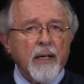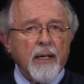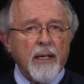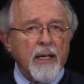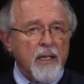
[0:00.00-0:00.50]

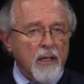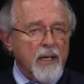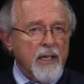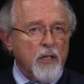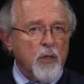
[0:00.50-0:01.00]
I kind of
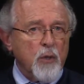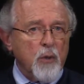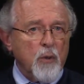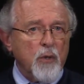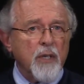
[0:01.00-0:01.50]
like
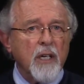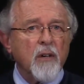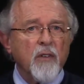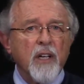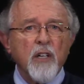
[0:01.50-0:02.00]
to think
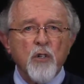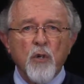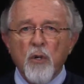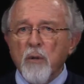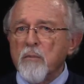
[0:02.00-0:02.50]
of it in
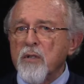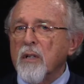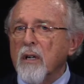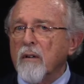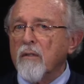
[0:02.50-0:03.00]
terms
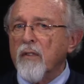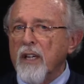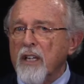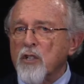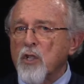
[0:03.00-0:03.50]
of
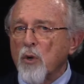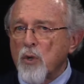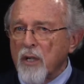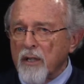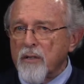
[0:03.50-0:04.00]
the
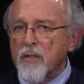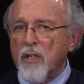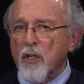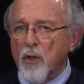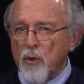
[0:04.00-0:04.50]
social
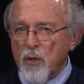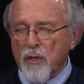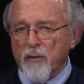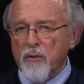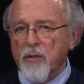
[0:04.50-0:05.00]

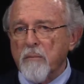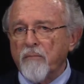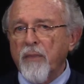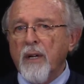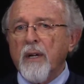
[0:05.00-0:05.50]
institutions
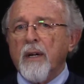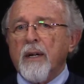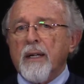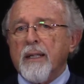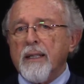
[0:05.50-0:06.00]

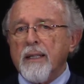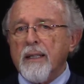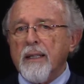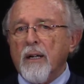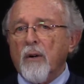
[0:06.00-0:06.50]
uh,
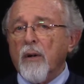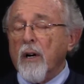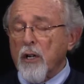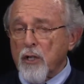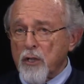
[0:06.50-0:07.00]
on
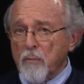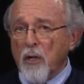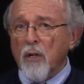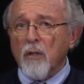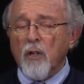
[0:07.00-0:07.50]
our
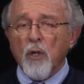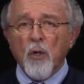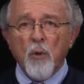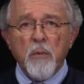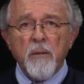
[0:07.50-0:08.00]
small
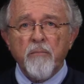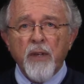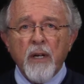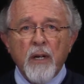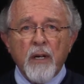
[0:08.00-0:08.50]
globe.
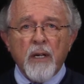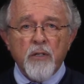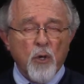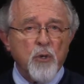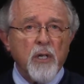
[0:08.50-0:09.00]
A
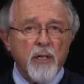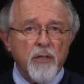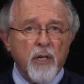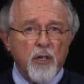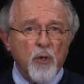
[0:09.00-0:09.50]
social
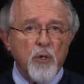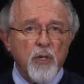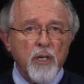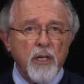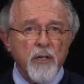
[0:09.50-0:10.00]

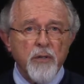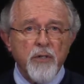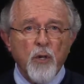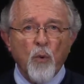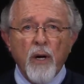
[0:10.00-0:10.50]
institution is
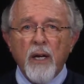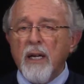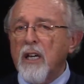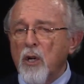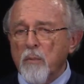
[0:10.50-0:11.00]
the way
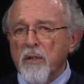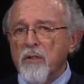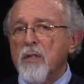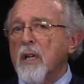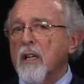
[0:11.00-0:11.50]

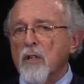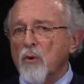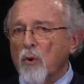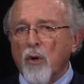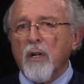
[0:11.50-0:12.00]
humans tend to
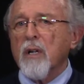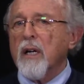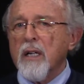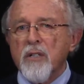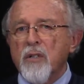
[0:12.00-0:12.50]

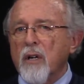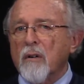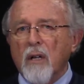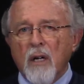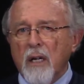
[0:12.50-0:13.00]
organize their
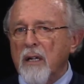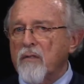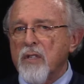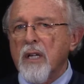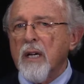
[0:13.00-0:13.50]
lives